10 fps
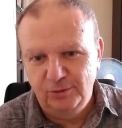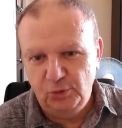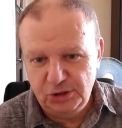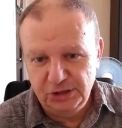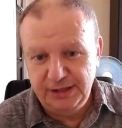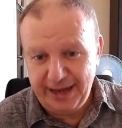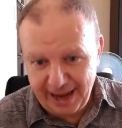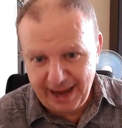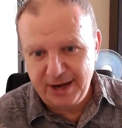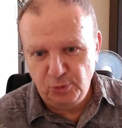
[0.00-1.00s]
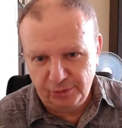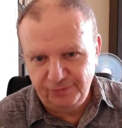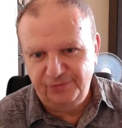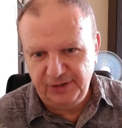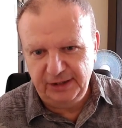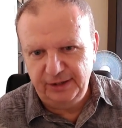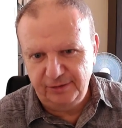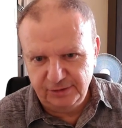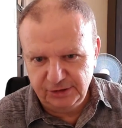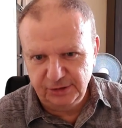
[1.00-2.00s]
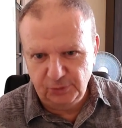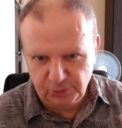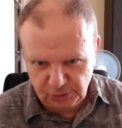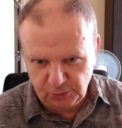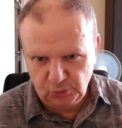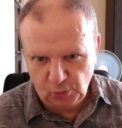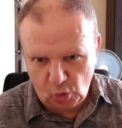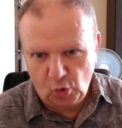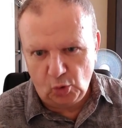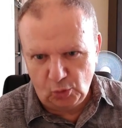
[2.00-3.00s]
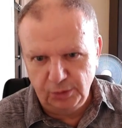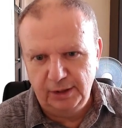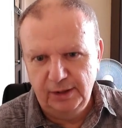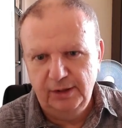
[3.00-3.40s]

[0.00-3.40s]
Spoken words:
which is the annual fee to hold